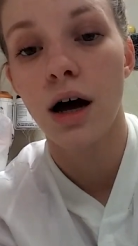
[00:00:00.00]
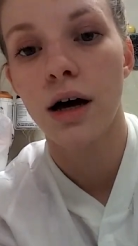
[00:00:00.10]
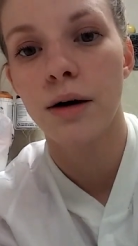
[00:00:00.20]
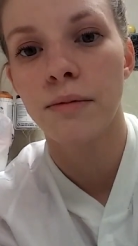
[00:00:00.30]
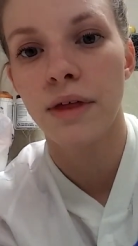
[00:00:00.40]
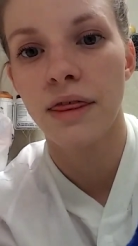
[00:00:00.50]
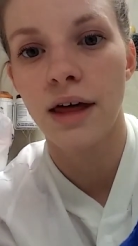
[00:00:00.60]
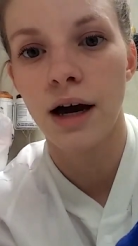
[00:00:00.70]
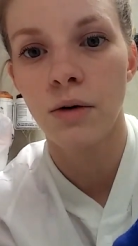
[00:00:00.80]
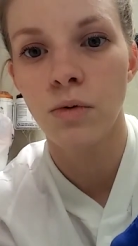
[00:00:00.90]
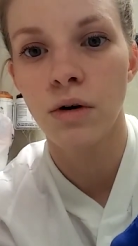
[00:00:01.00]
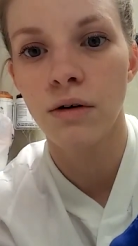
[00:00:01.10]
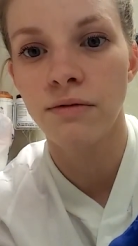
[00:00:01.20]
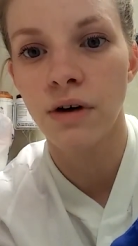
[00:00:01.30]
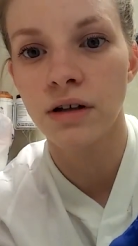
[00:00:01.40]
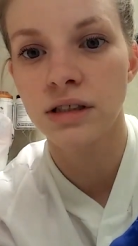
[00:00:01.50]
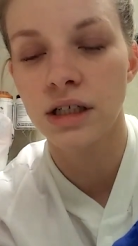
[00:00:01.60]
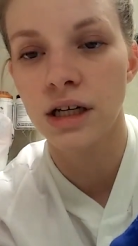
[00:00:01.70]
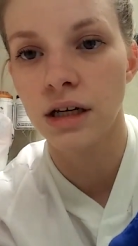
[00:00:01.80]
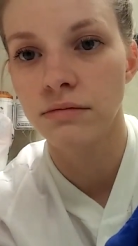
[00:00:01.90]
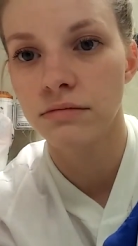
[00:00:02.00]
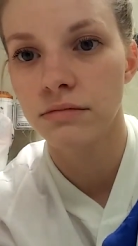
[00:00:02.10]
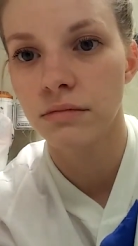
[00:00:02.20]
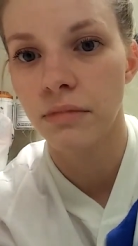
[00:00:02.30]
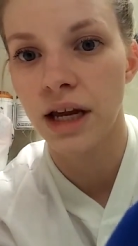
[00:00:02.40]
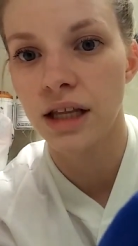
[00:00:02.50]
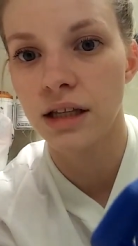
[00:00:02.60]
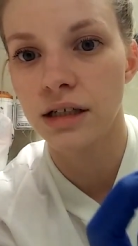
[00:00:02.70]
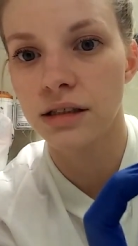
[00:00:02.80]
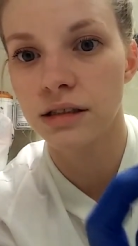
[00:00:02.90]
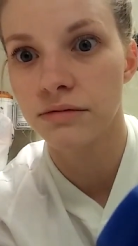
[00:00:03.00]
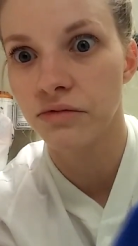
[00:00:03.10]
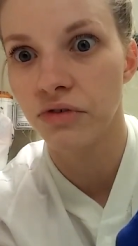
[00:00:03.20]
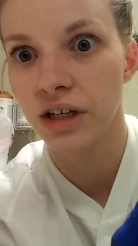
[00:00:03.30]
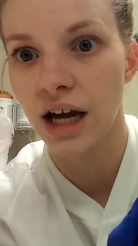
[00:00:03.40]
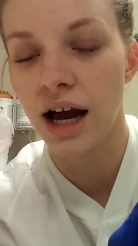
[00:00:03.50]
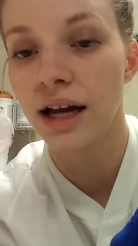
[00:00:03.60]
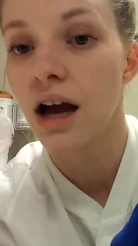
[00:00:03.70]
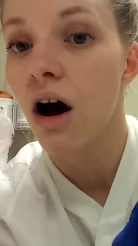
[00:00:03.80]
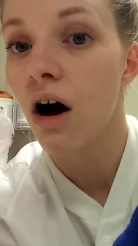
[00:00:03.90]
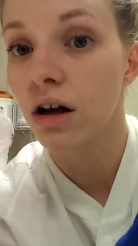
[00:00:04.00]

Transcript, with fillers: Um, that will falsely make this really high.